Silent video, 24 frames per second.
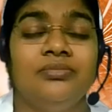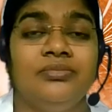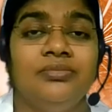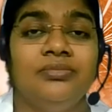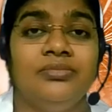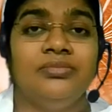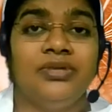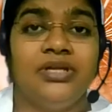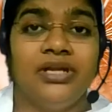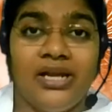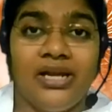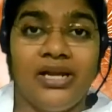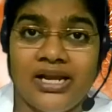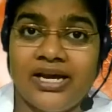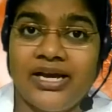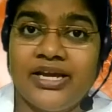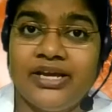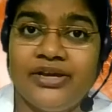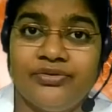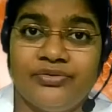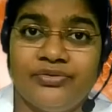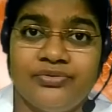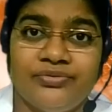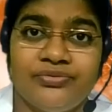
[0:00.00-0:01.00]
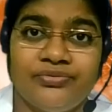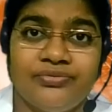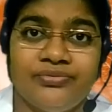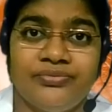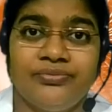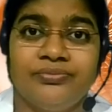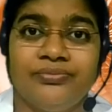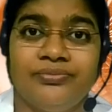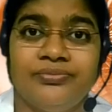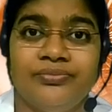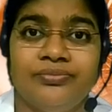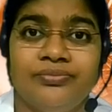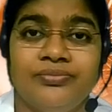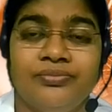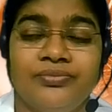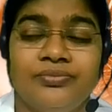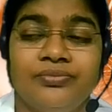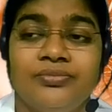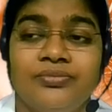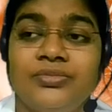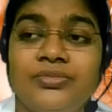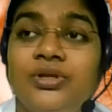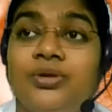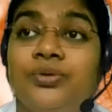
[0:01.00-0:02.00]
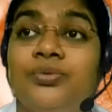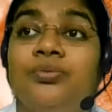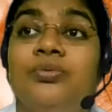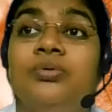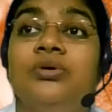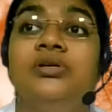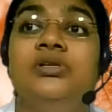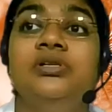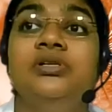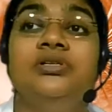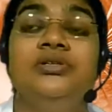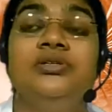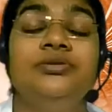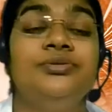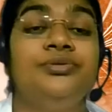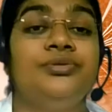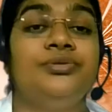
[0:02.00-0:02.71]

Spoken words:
the life, the world